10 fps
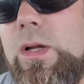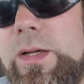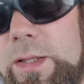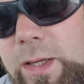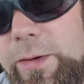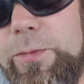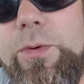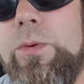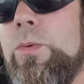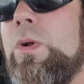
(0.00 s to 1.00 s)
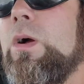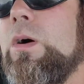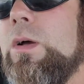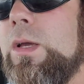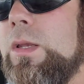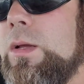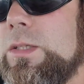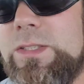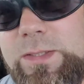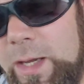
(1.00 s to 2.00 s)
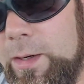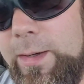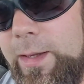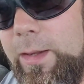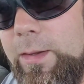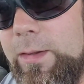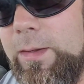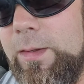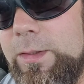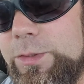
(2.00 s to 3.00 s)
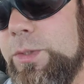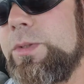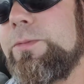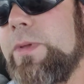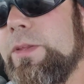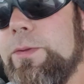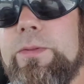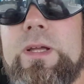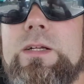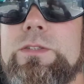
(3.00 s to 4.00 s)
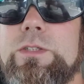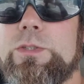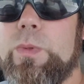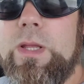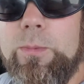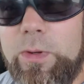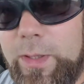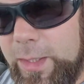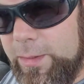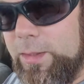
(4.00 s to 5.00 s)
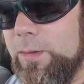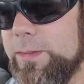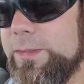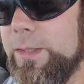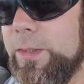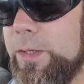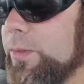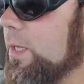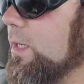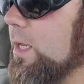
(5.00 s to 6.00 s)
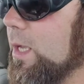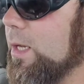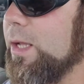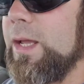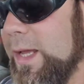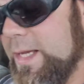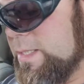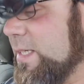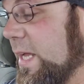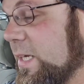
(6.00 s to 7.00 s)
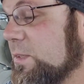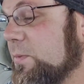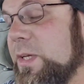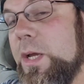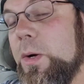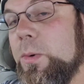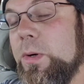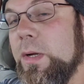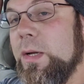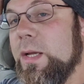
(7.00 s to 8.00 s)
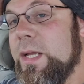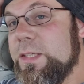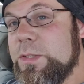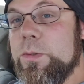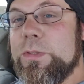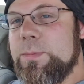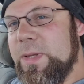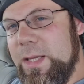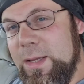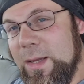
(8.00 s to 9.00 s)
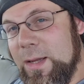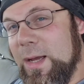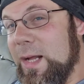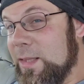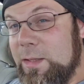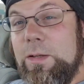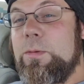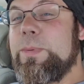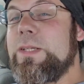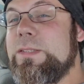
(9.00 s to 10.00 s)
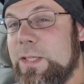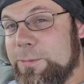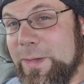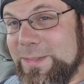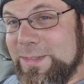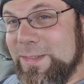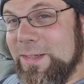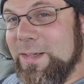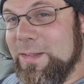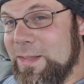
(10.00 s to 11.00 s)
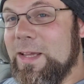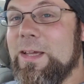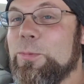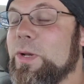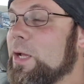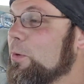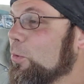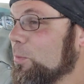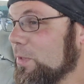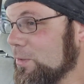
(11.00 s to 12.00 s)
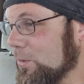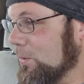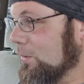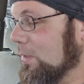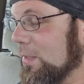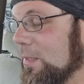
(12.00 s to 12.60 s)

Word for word: o'clock in the afternoon on Saturday, June the fifth, two thousand twenty-one, out here in Terre Haute, Indiana. And today's video is going to be a little bit different than what I'd normally do.